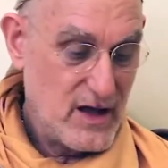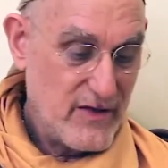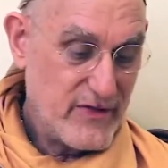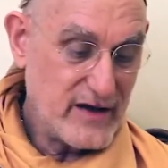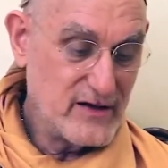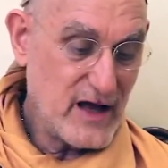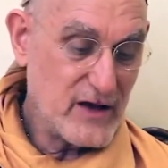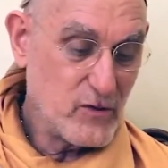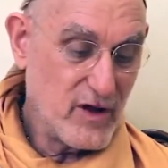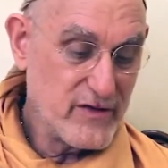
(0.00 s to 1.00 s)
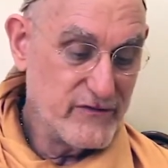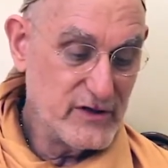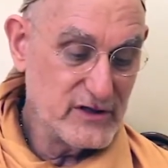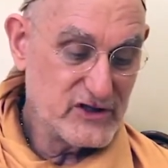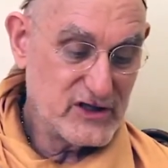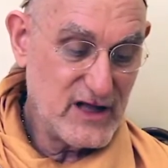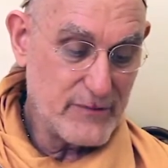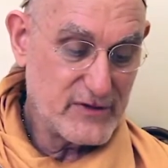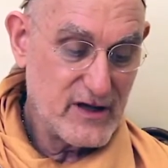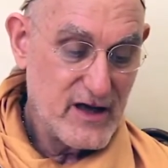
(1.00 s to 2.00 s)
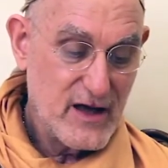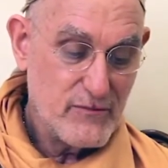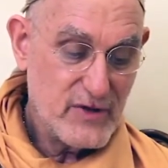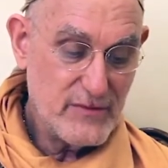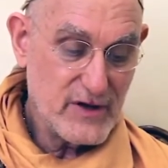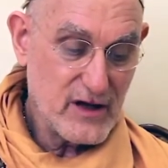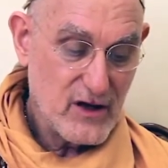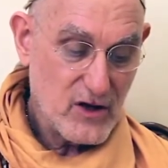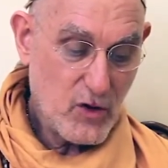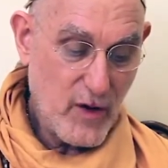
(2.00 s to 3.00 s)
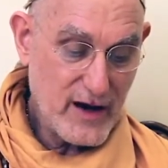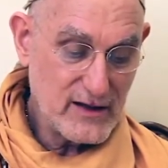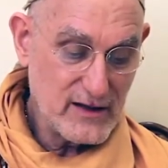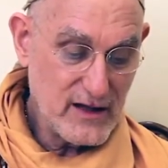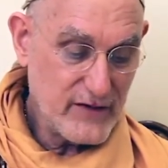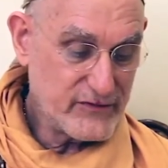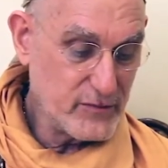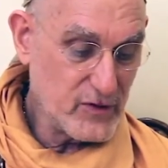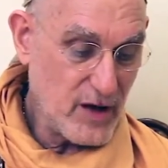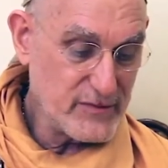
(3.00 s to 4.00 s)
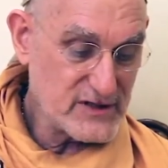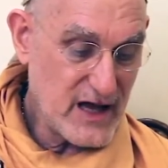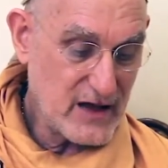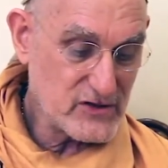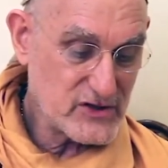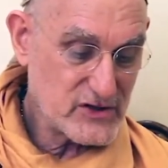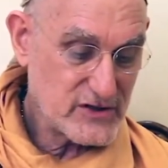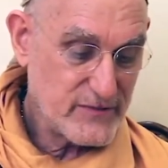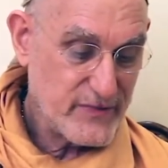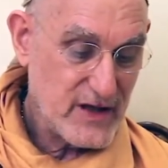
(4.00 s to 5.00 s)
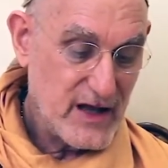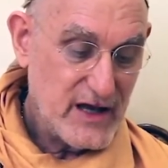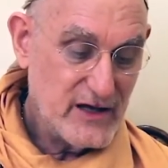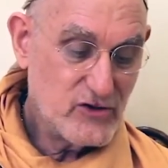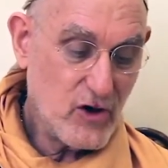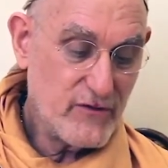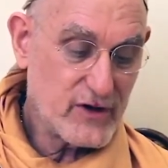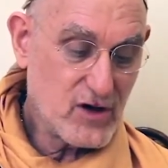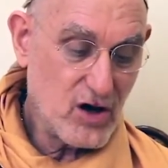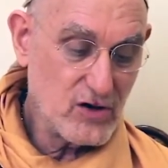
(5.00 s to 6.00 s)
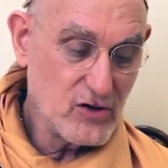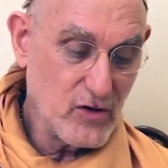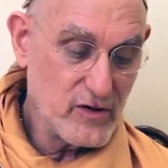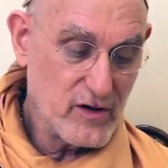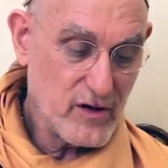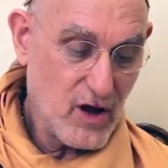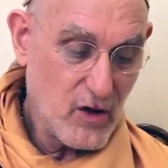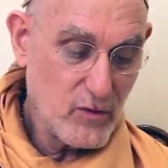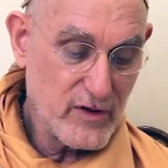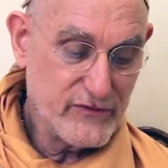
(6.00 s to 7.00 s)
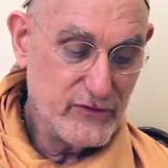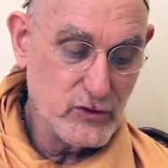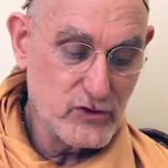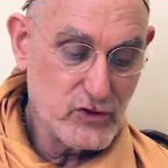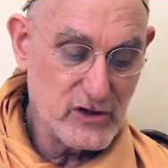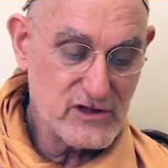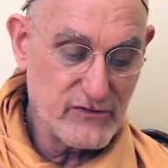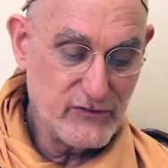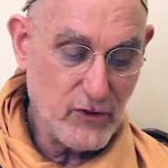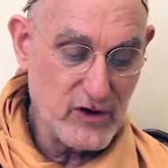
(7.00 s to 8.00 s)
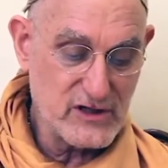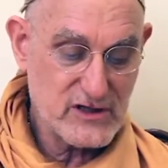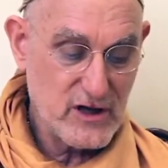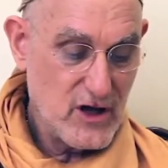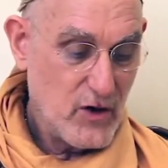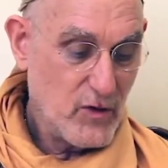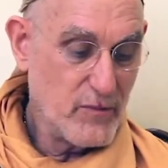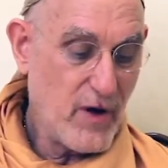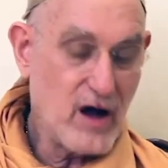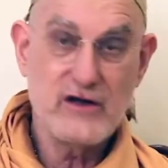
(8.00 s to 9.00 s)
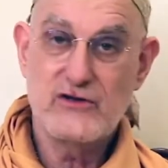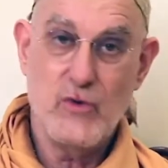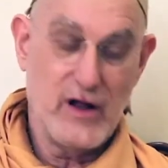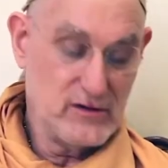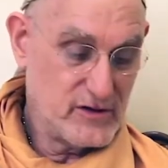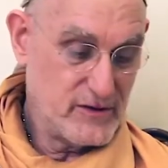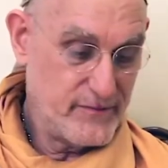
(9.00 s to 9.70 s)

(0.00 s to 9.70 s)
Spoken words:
That night, while the village slept, Bhima quietly left the Brahmin's house. He drove the cartload with food towards the forest where Baka dwelt.